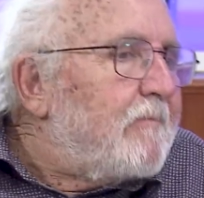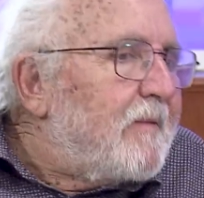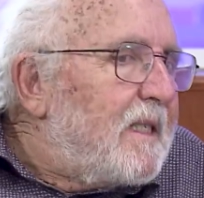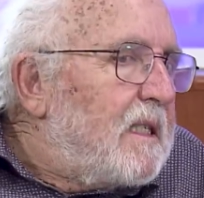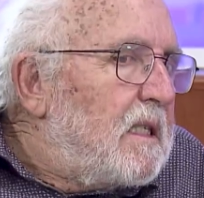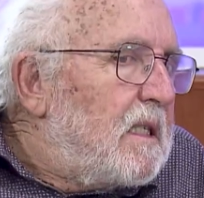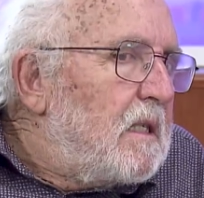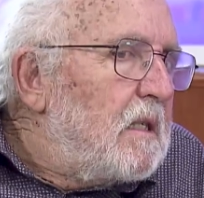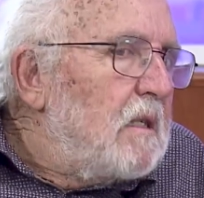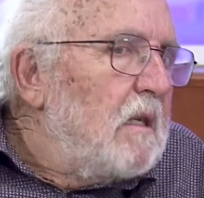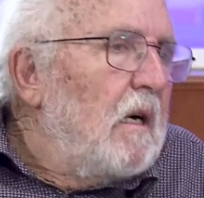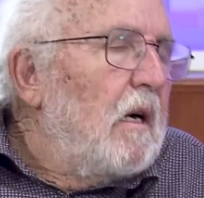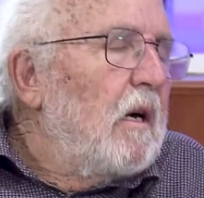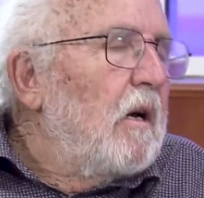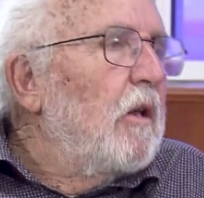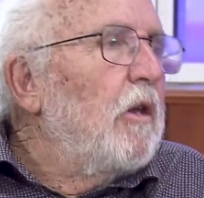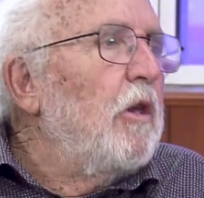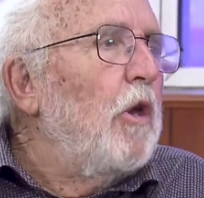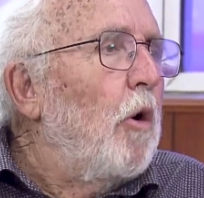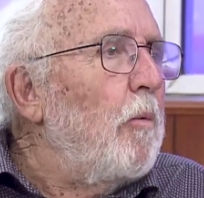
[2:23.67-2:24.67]
Okay.
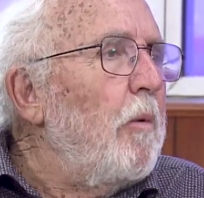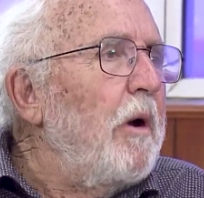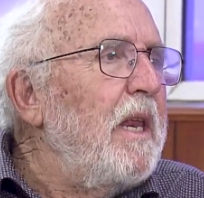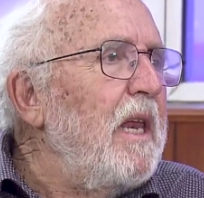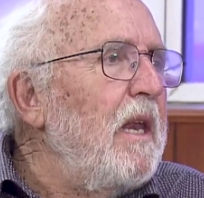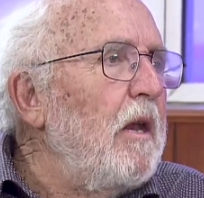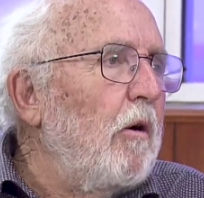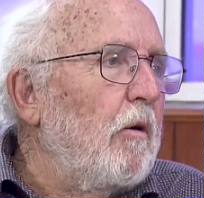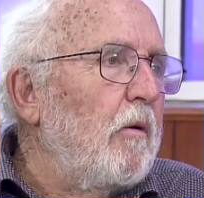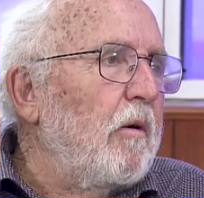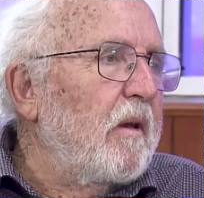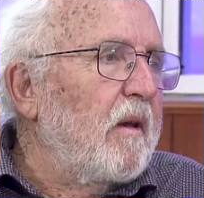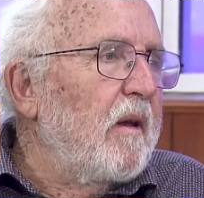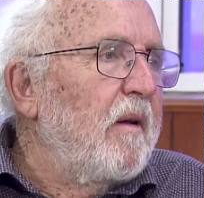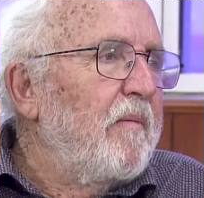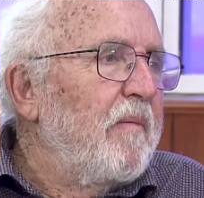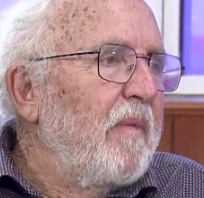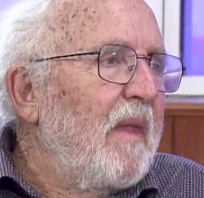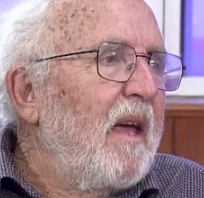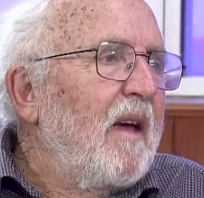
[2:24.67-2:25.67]
Nobody knows.
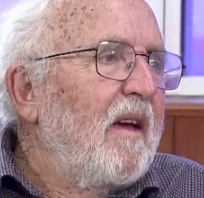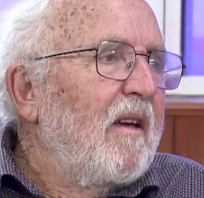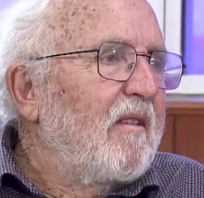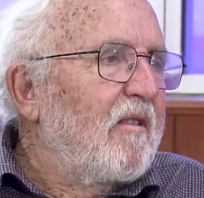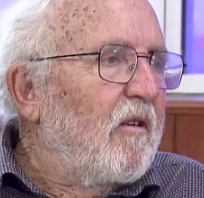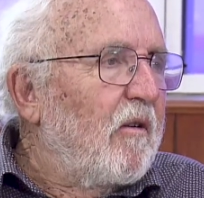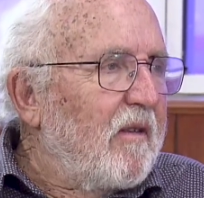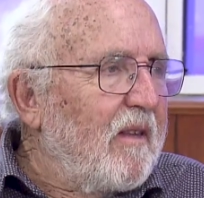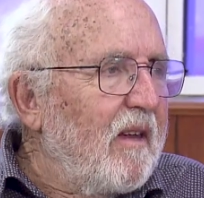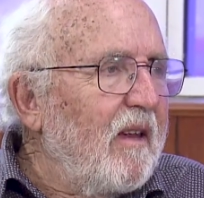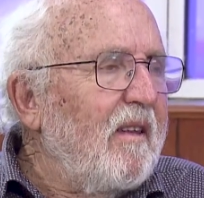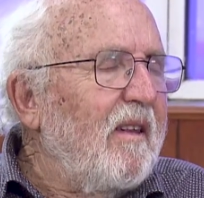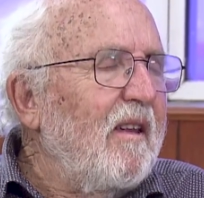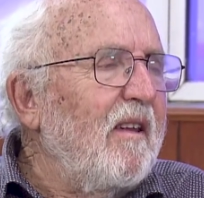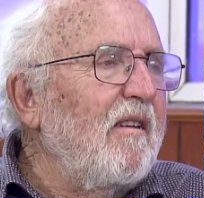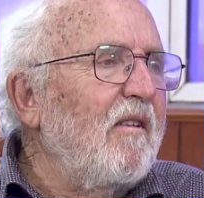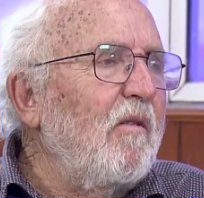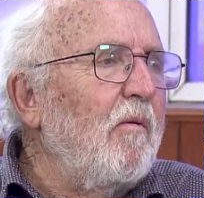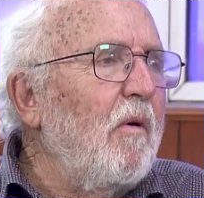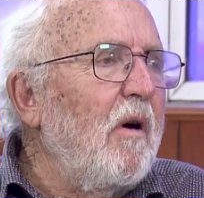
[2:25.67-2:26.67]
So this
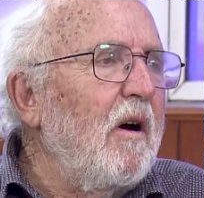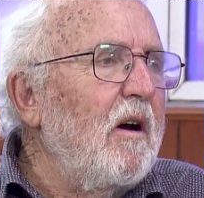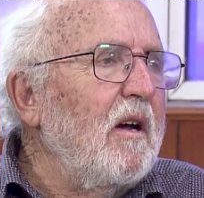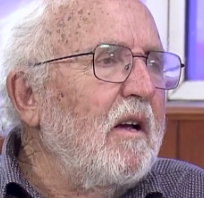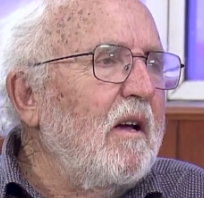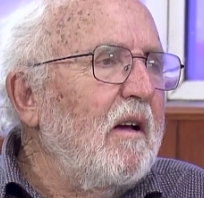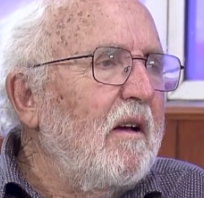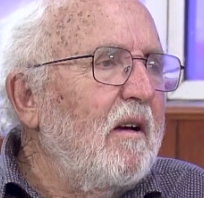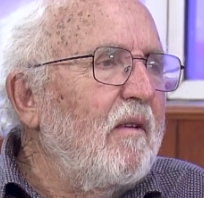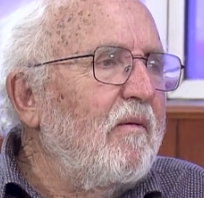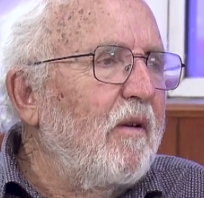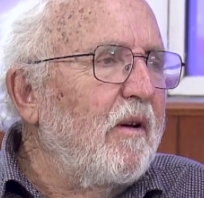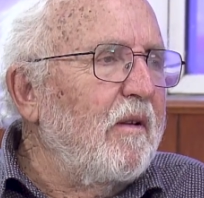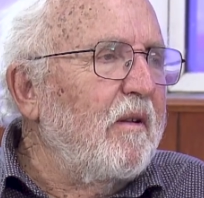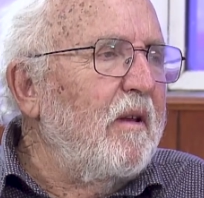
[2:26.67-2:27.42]
is a work for